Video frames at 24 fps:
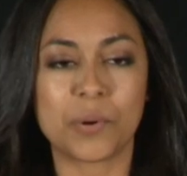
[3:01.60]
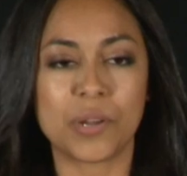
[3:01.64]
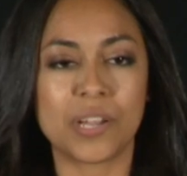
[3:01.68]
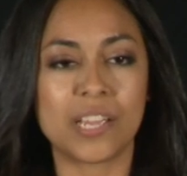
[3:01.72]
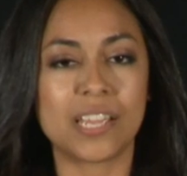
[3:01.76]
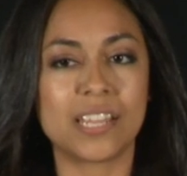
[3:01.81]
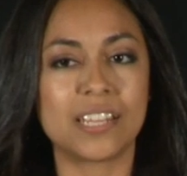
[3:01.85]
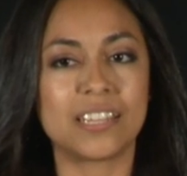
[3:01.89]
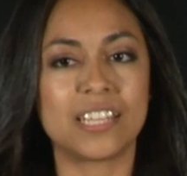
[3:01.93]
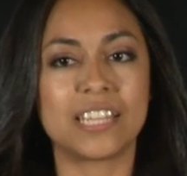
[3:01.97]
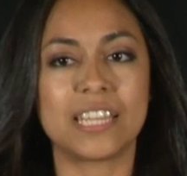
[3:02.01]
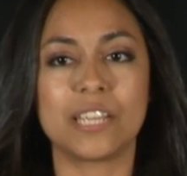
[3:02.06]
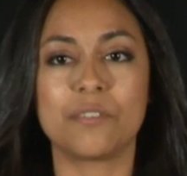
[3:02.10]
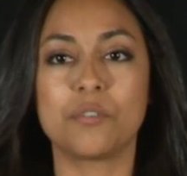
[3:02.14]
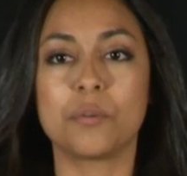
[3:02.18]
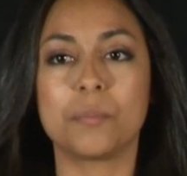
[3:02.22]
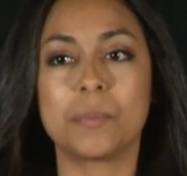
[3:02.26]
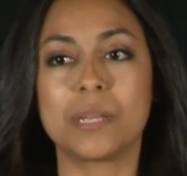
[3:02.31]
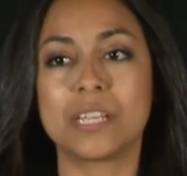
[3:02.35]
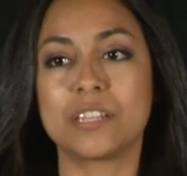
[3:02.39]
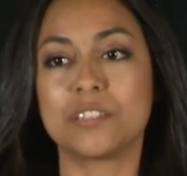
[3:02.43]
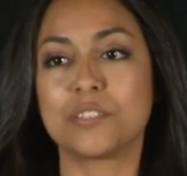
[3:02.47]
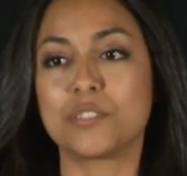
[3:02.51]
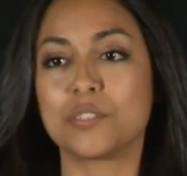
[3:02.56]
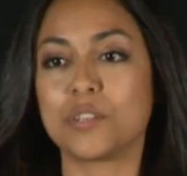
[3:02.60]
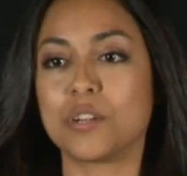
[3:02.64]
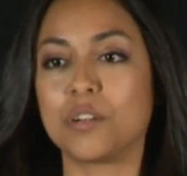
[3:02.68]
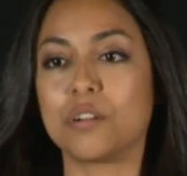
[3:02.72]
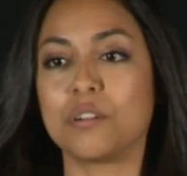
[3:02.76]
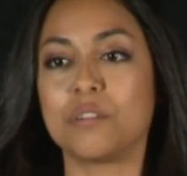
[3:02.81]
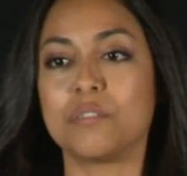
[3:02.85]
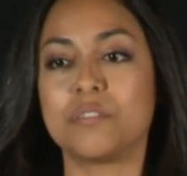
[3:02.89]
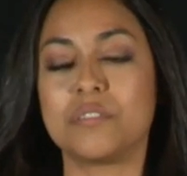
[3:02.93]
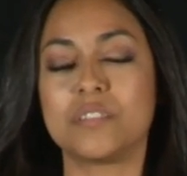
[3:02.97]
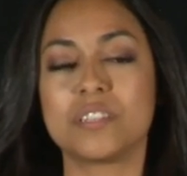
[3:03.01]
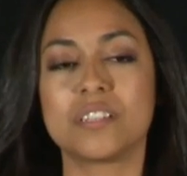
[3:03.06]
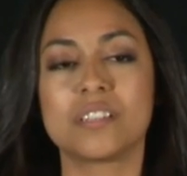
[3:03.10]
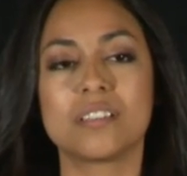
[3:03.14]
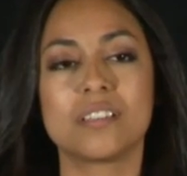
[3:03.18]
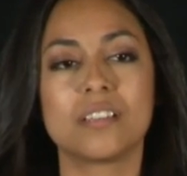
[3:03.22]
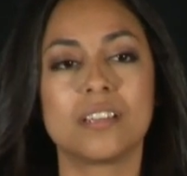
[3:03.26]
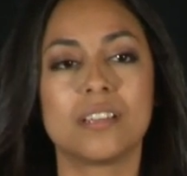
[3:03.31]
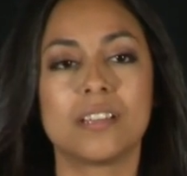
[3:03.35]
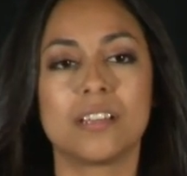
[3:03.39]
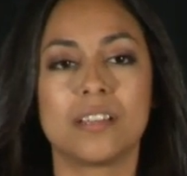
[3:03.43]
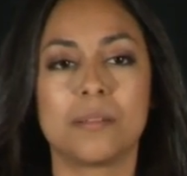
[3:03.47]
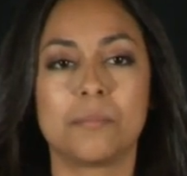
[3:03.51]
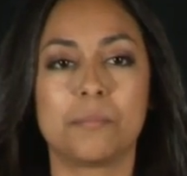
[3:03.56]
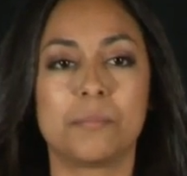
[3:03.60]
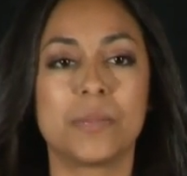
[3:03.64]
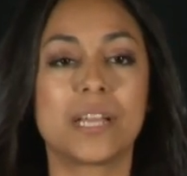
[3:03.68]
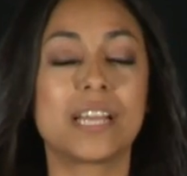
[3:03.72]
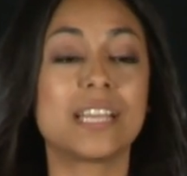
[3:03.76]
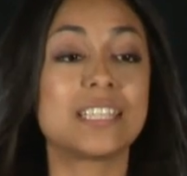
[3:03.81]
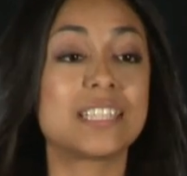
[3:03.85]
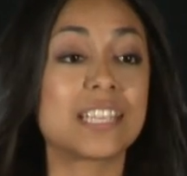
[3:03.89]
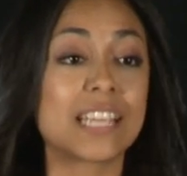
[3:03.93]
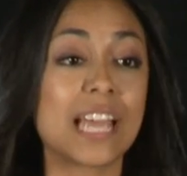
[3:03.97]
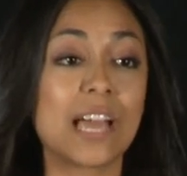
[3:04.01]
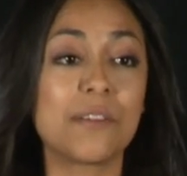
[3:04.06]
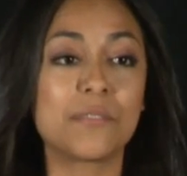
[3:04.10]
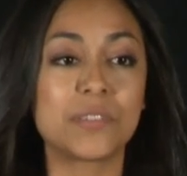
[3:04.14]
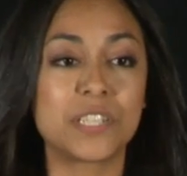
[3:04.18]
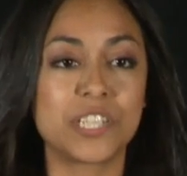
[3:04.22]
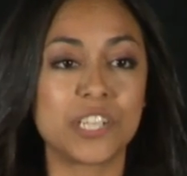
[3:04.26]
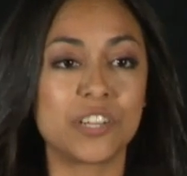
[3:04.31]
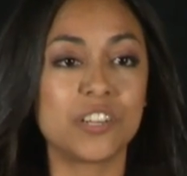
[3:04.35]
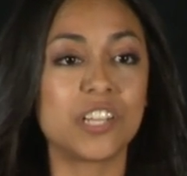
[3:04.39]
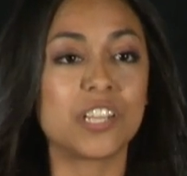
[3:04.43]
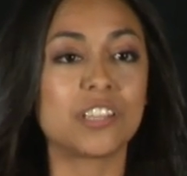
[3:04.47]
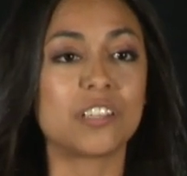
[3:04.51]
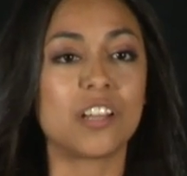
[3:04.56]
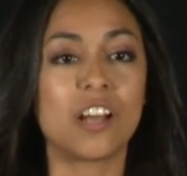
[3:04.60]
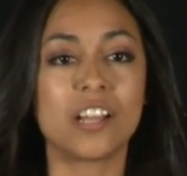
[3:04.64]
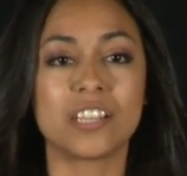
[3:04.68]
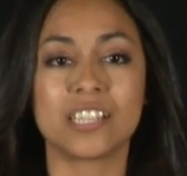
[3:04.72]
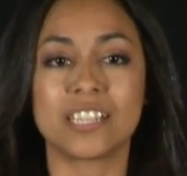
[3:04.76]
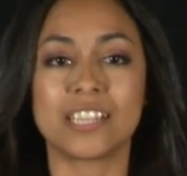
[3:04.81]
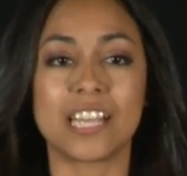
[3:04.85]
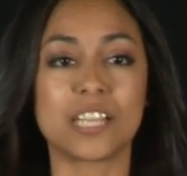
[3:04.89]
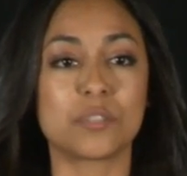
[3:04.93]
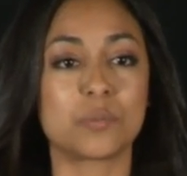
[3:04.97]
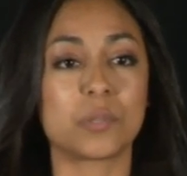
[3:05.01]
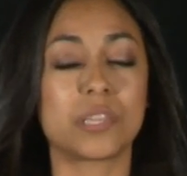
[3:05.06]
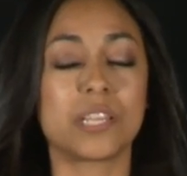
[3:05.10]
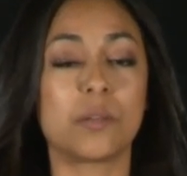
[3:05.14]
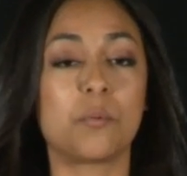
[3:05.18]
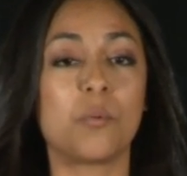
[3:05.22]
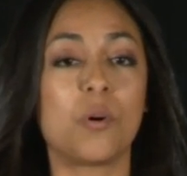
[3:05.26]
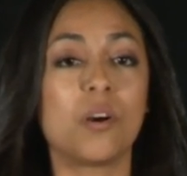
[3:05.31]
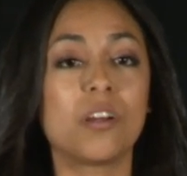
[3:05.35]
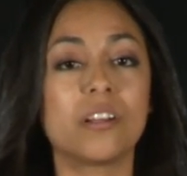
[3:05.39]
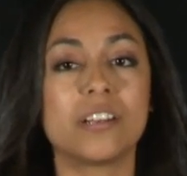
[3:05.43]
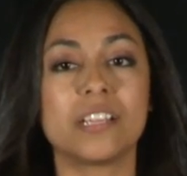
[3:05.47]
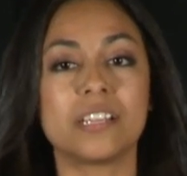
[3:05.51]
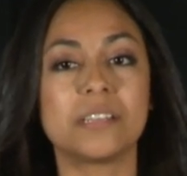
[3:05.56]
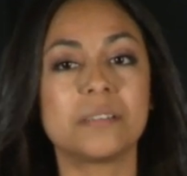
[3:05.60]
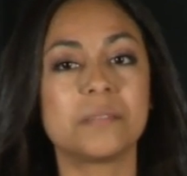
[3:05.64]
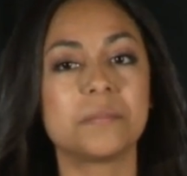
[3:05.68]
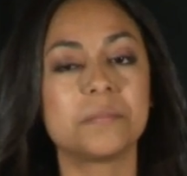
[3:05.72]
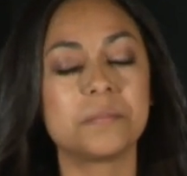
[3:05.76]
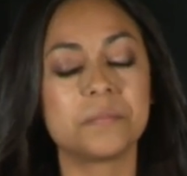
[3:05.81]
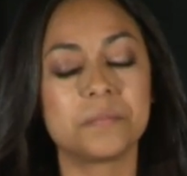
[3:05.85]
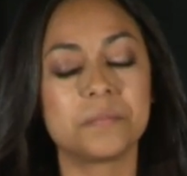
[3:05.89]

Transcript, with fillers: bread that they were being served because the cafeteria thought that that's what they wanted.